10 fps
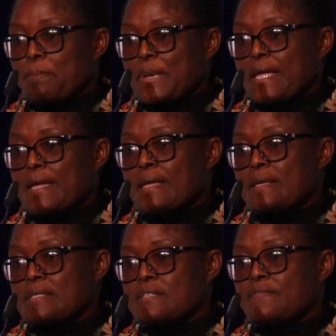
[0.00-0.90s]

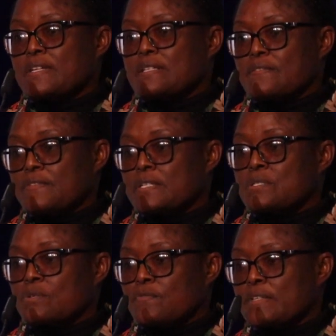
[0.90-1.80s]
per different
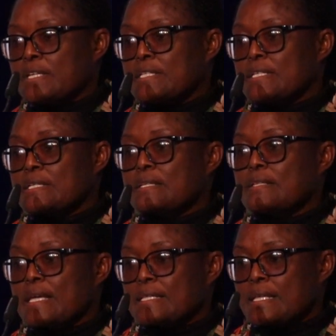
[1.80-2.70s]
fields of learning
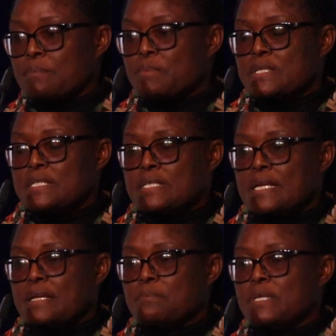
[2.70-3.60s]
that are
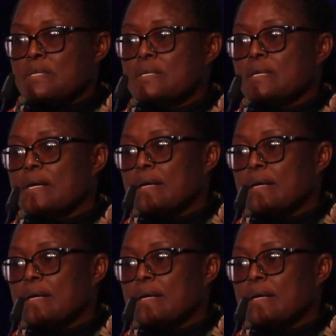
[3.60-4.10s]
prescribing